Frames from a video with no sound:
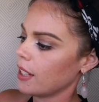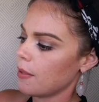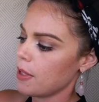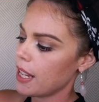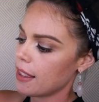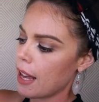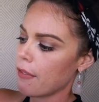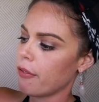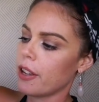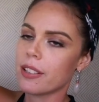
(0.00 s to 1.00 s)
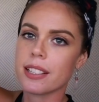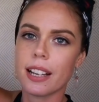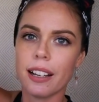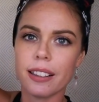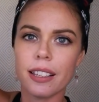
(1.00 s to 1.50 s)
I'm gonna get that first
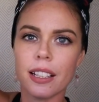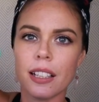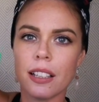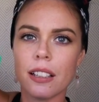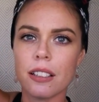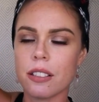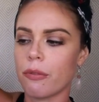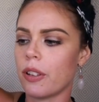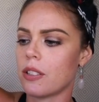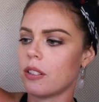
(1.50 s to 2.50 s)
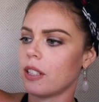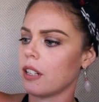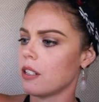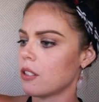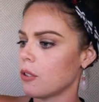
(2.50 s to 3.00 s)
card. It's the first one that
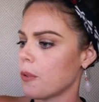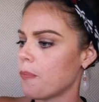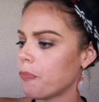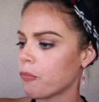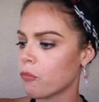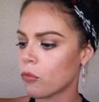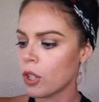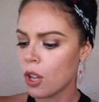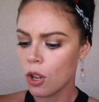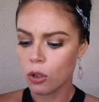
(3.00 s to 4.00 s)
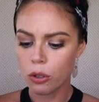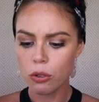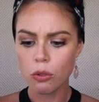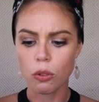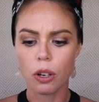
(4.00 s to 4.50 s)
I saw.
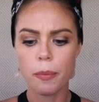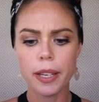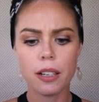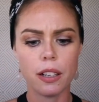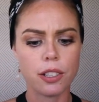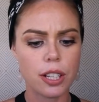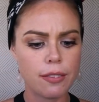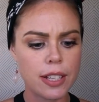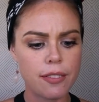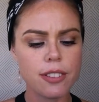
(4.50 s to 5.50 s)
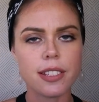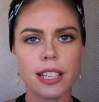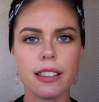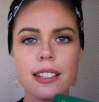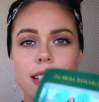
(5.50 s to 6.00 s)
Ooh, oh my gosh, I've never
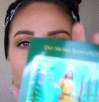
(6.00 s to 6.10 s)
seen this